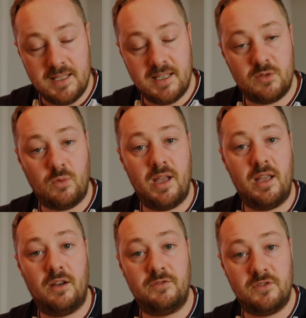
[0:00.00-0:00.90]
easiest
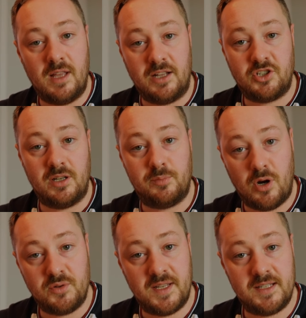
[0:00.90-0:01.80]
way of actually
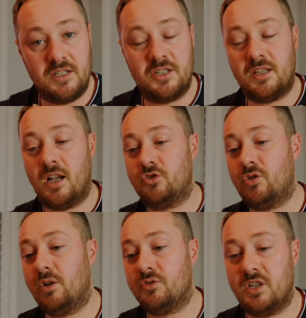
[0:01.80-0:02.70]
processing your star
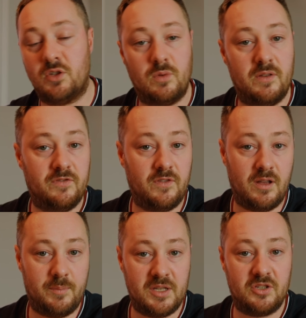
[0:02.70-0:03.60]
trails is with
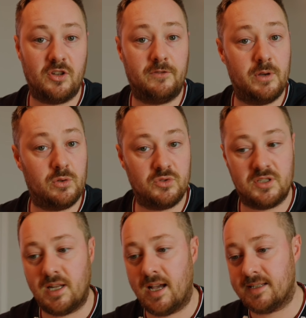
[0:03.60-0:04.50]
a piece of software called
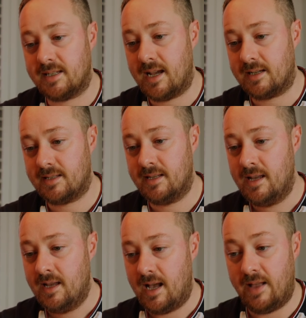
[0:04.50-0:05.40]
StarStax,
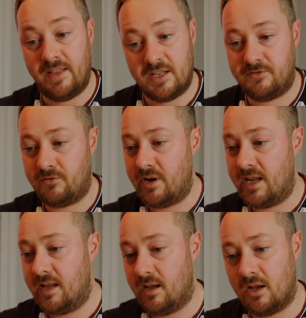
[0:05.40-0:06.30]
and that's
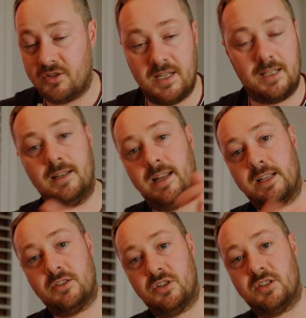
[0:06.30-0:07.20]
free. I'll stick a
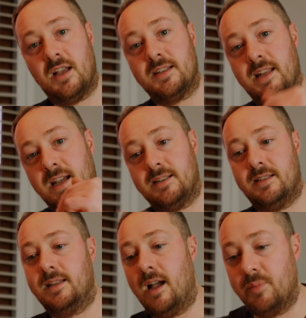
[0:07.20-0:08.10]
link to
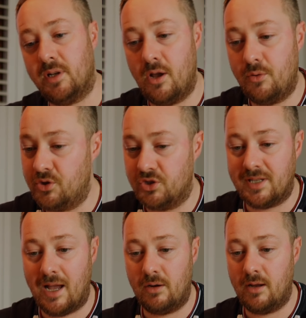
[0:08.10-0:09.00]
StarStax down below. You
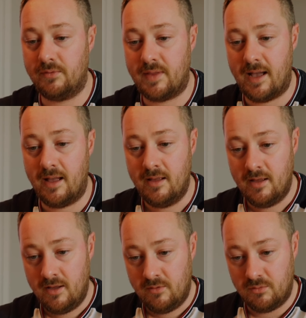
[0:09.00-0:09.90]
just download that. What
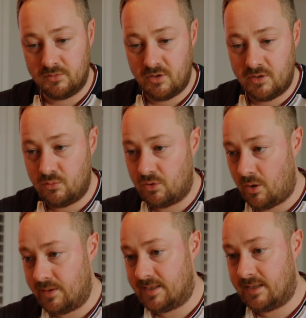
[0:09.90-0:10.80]
we'll do is we'll
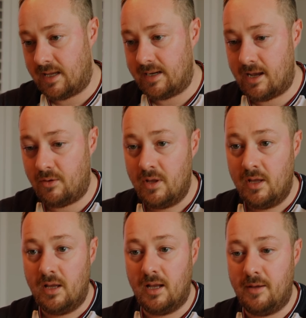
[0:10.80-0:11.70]
go into that now.
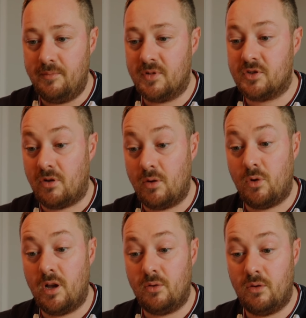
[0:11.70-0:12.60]
Um, sorry,
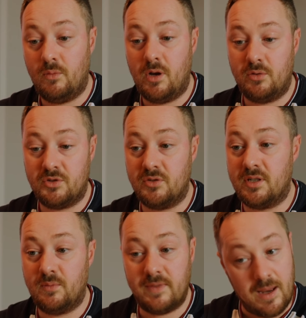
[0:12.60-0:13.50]
what I, what I also
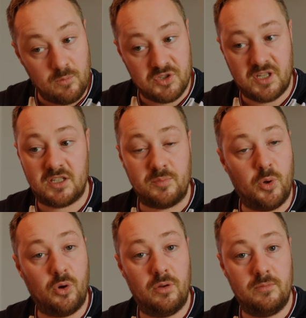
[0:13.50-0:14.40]
did then was
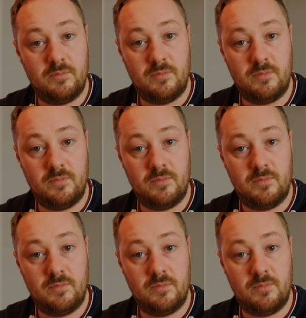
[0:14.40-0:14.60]
export